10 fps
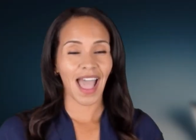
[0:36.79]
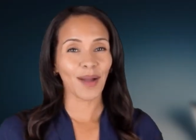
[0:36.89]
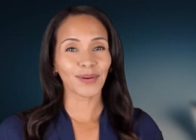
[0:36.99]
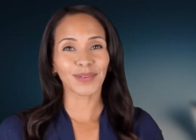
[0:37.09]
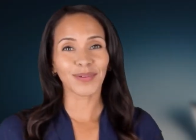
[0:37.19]

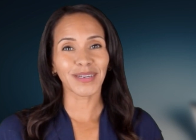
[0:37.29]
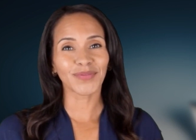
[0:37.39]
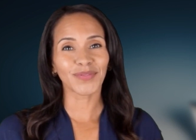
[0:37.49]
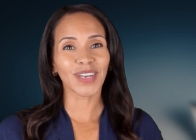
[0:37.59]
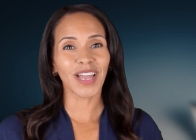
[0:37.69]
Our
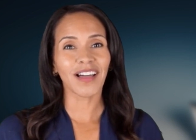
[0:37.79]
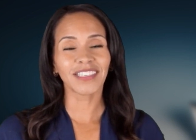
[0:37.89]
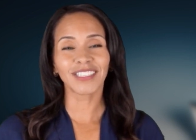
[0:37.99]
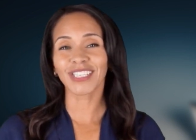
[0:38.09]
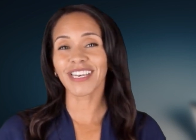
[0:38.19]
quest for
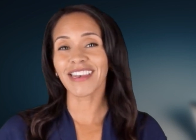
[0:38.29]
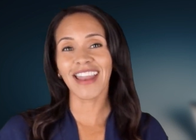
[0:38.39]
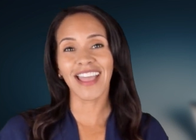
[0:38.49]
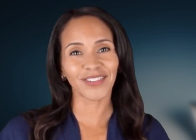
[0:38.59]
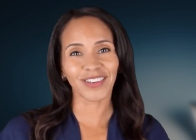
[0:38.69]
knowledge
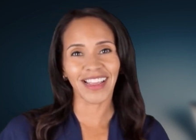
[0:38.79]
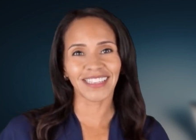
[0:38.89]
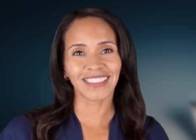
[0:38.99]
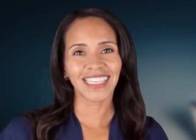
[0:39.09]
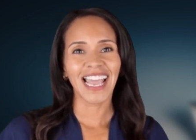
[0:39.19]
never
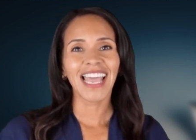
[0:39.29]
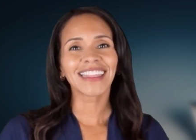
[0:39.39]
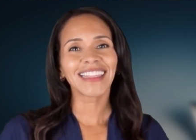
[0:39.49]
ends.